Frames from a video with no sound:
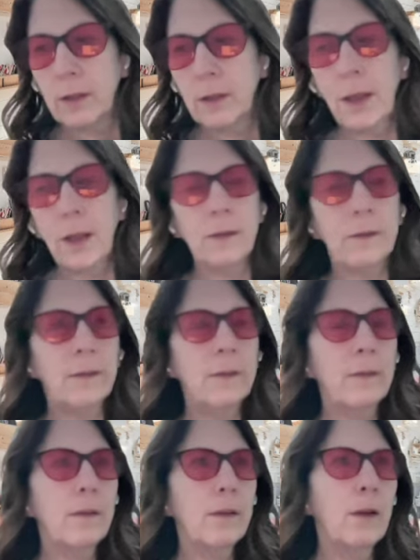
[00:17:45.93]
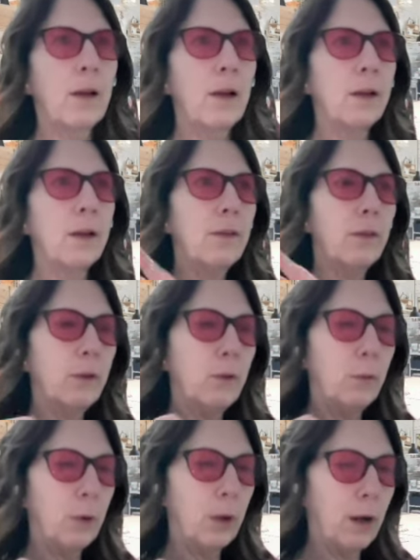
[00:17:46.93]
next
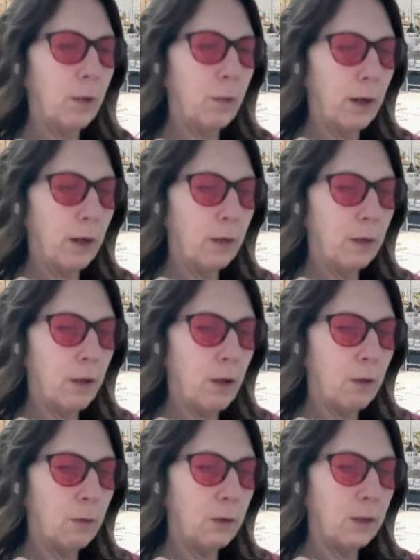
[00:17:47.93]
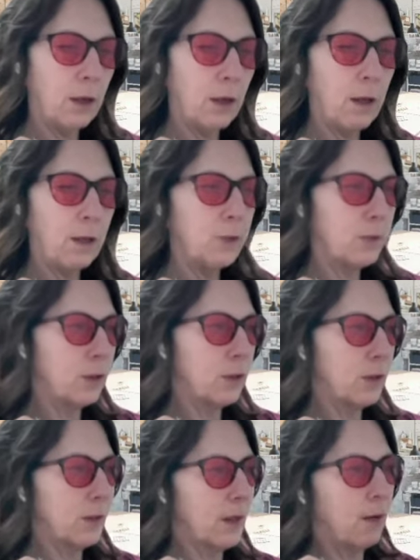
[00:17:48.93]
to where I went, Longwood College,
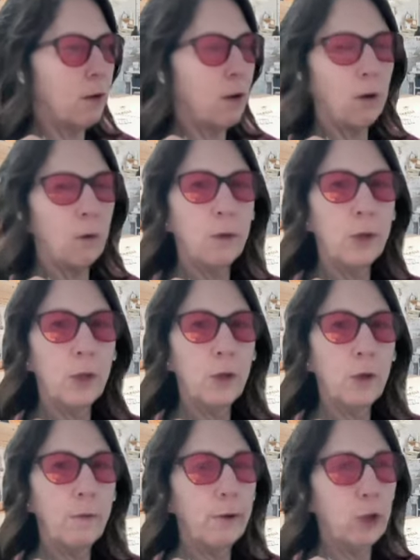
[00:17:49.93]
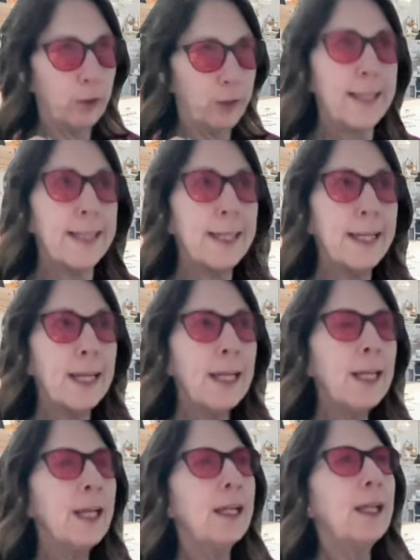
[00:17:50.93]
which is now Longwood
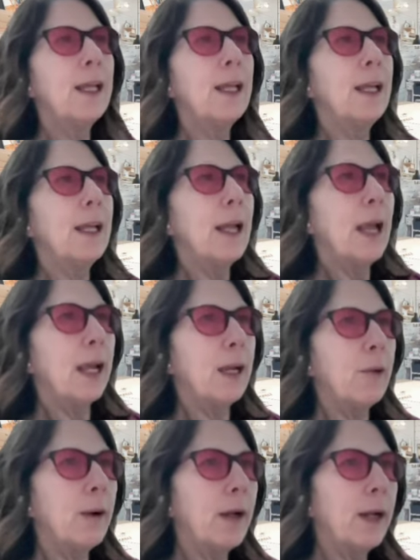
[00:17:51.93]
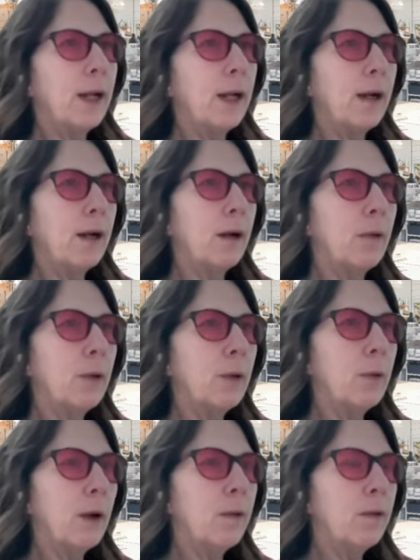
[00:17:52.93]
University. Anyway,
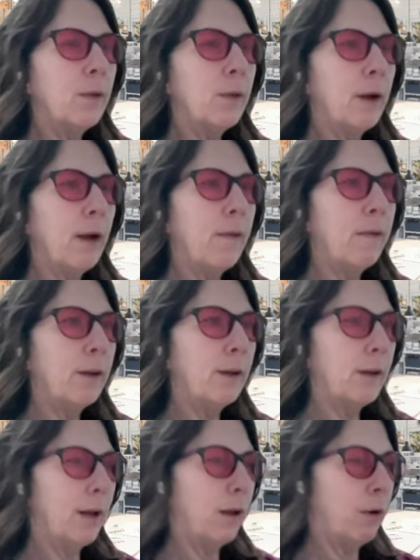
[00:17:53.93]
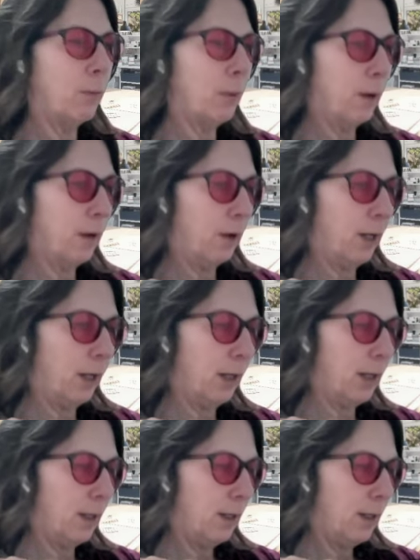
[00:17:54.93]
we went to a heaven and hell
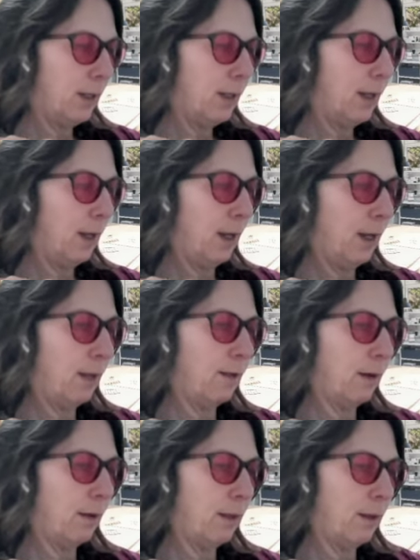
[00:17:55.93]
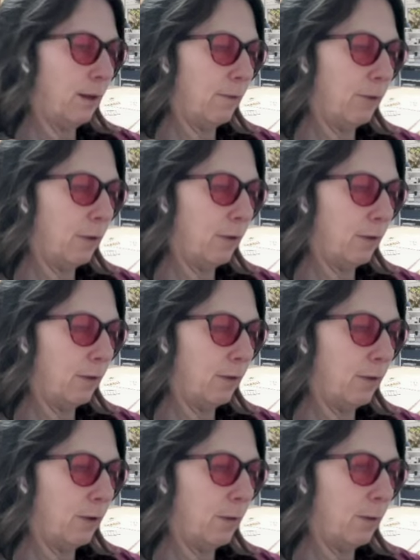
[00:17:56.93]
party, and I think I've told this
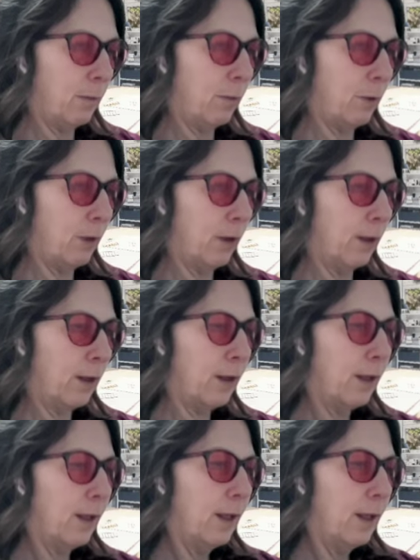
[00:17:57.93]
story before.